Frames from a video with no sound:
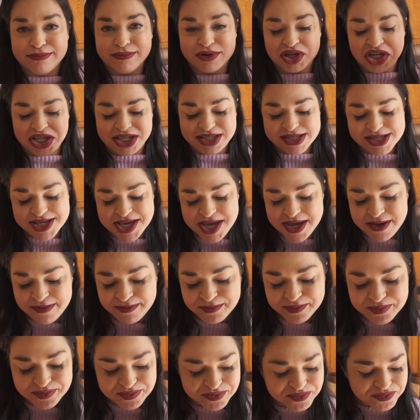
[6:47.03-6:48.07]
Pretty easy.
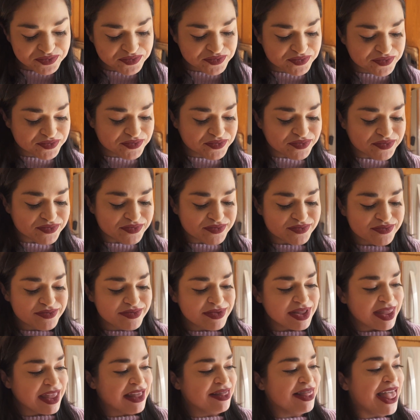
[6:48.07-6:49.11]

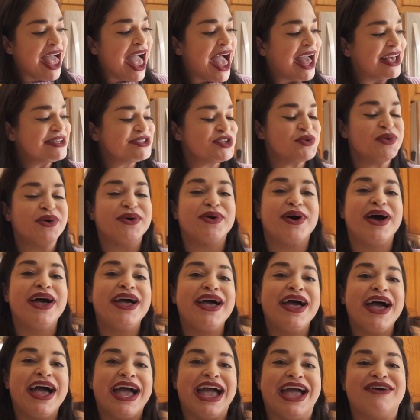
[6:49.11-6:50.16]
Last, well,
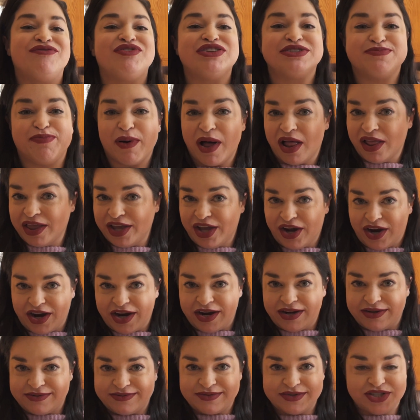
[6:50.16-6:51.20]
I have this ball of
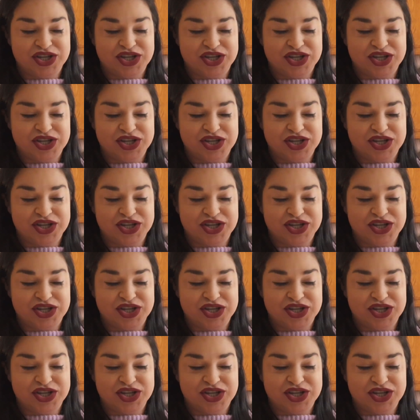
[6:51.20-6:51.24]
yarn.